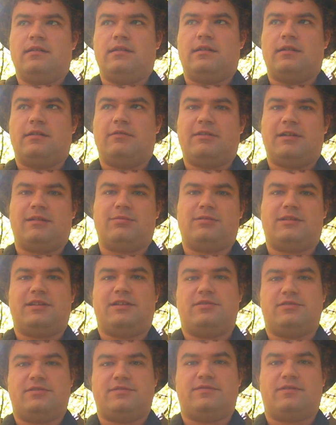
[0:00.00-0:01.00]
incredibly
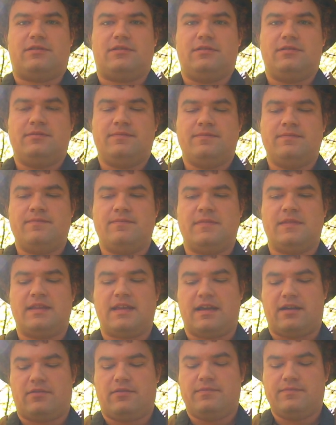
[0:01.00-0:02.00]
useful.
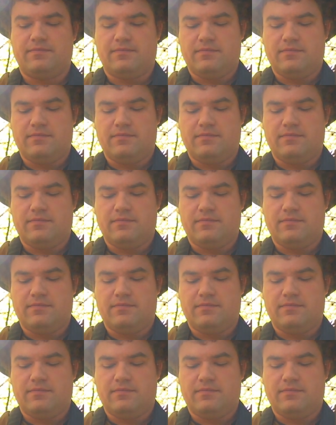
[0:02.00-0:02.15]
Now,